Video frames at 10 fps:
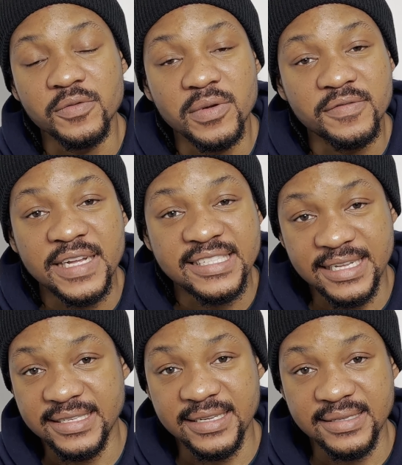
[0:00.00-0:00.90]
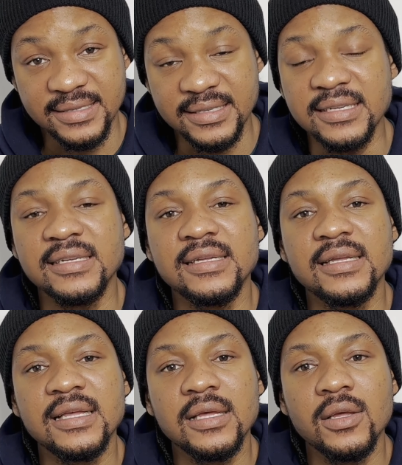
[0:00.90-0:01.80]
fee waiver necessary
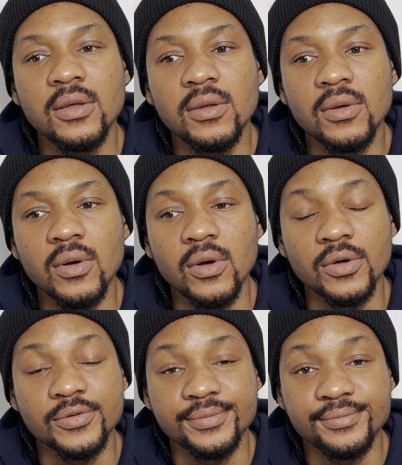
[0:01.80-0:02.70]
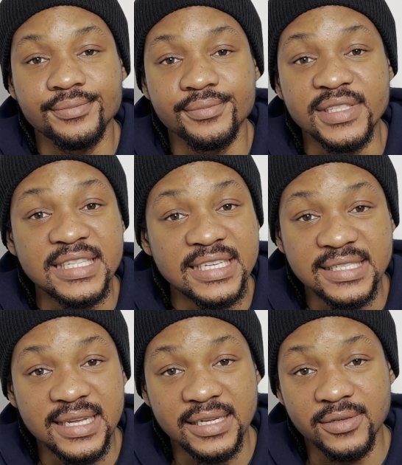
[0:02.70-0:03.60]
or
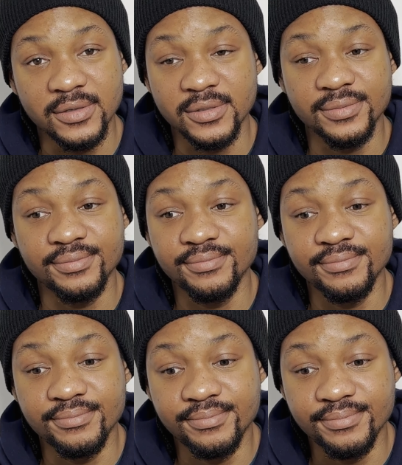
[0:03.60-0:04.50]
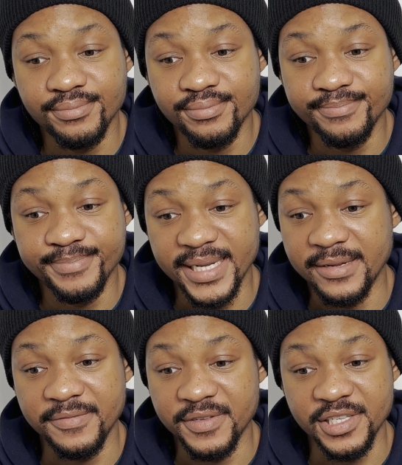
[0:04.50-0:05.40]
needed or
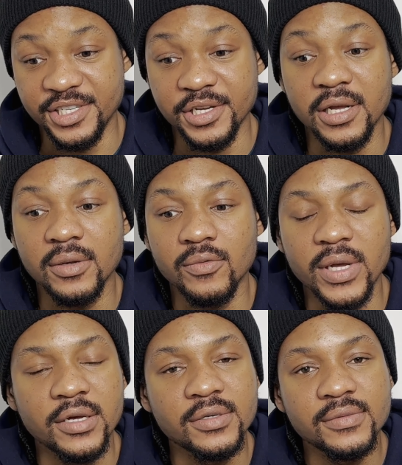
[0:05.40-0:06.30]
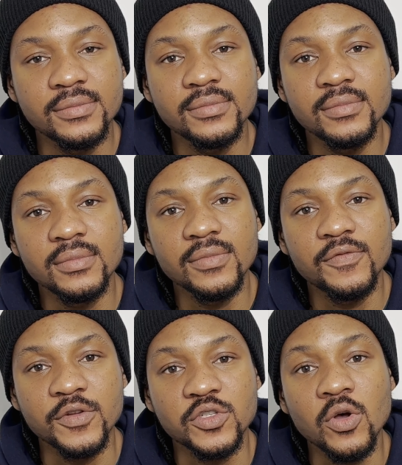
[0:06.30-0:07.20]
beneficial? Well,
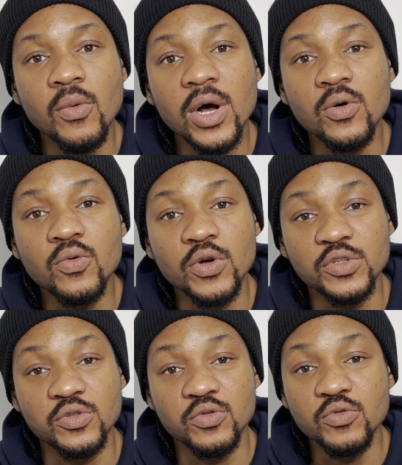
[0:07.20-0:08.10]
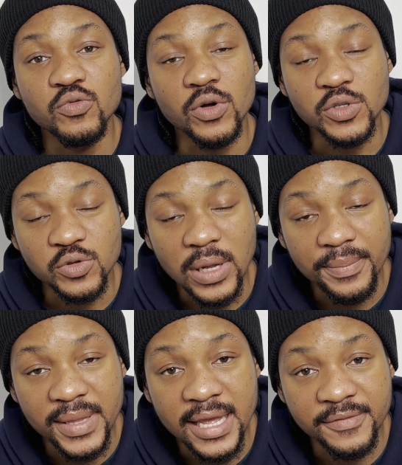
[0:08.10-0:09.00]
for someone who wants to
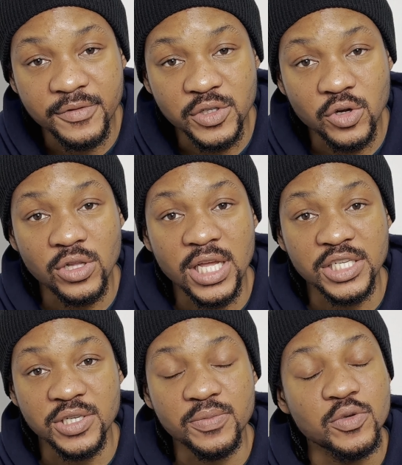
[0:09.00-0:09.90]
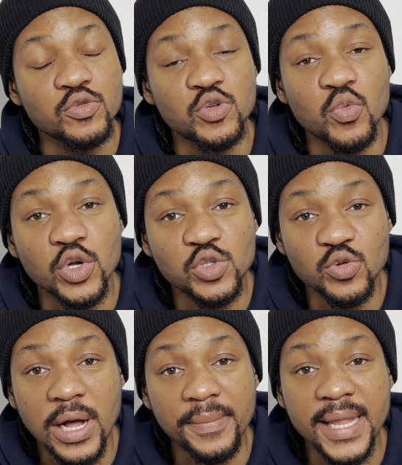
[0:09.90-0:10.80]
apply for scholarship, you would
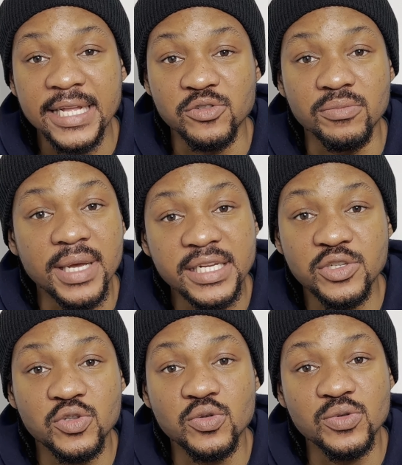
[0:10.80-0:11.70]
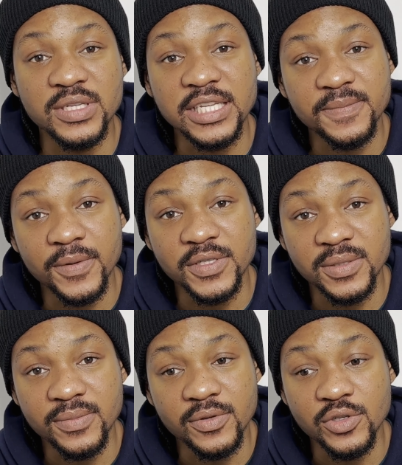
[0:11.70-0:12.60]
want to apply to many schools as
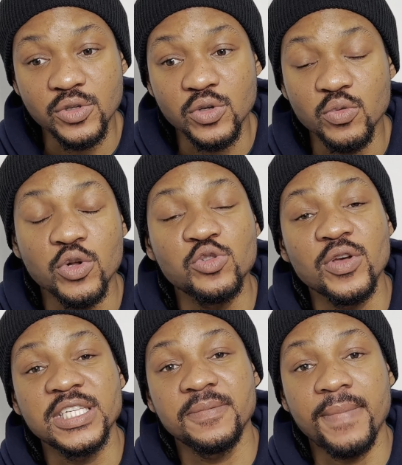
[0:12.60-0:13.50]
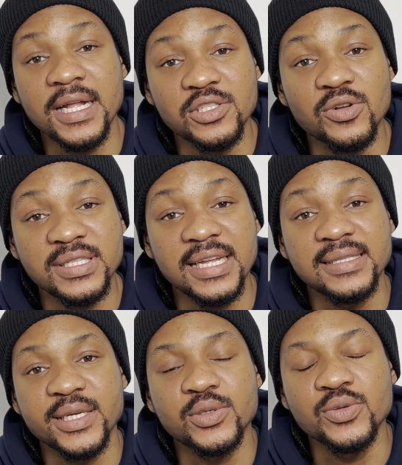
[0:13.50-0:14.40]
possible. You want to expand your
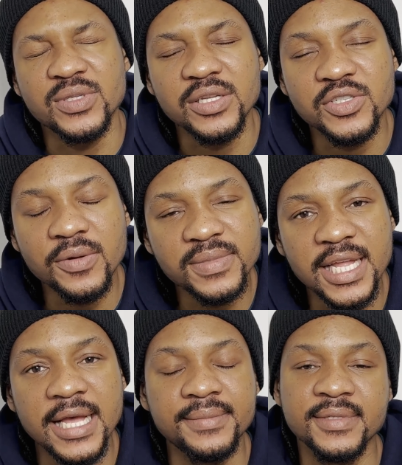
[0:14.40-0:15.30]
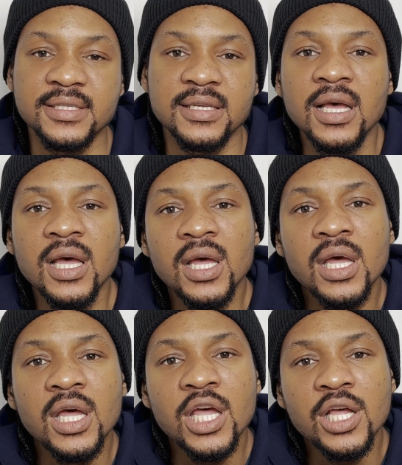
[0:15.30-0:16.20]
tentacles, and sometimes
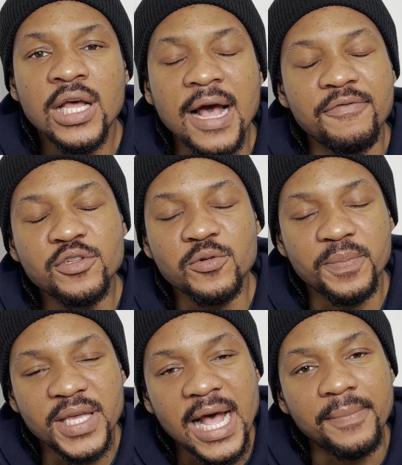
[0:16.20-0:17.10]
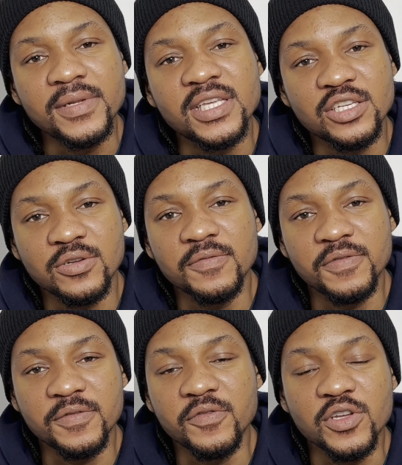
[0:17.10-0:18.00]
having to pay application
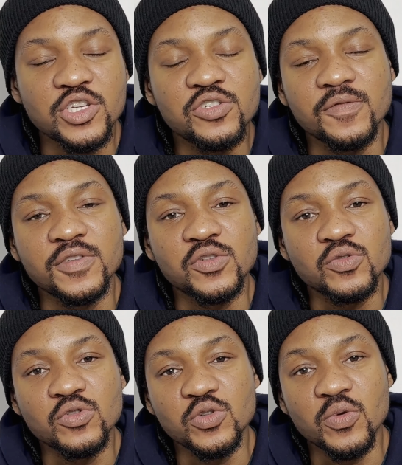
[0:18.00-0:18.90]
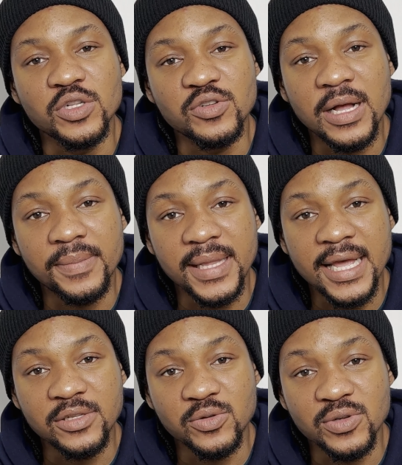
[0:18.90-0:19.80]
fee for each of the schools you want to
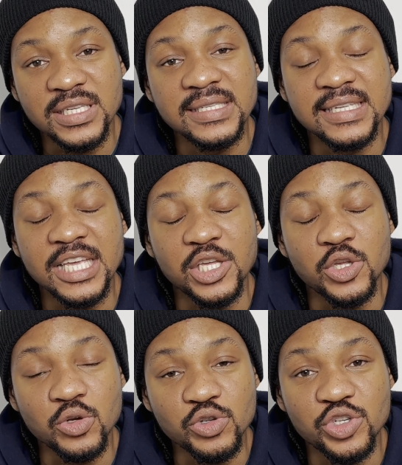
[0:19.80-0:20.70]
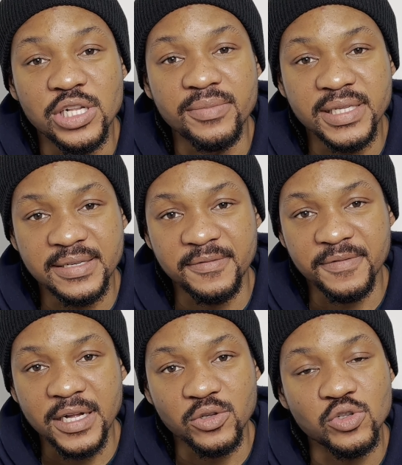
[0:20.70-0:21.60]
apply to is a huge
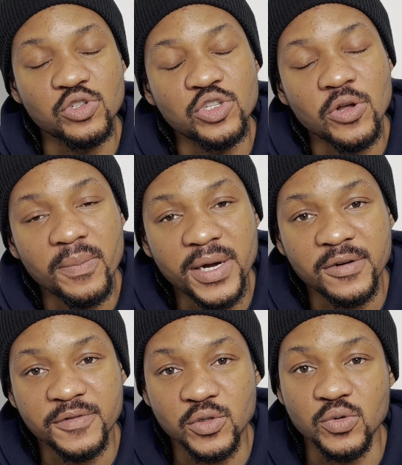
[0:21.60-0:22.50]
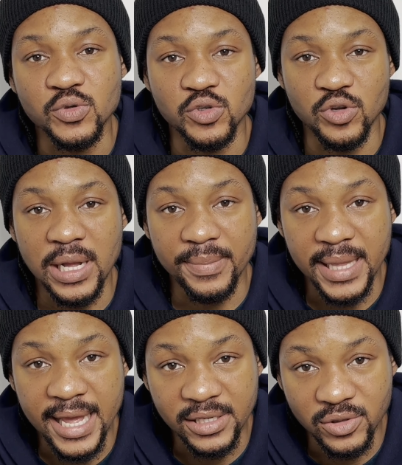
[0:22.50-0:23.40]
limiting factor to the number of schools you
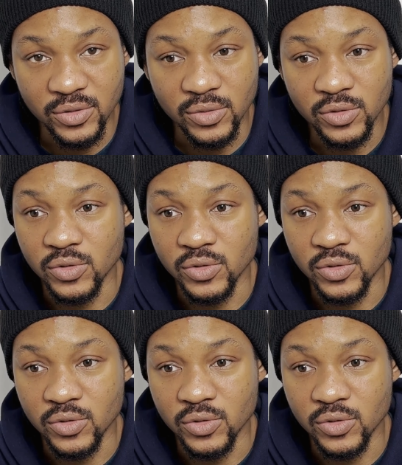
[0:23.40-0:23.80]
apply to.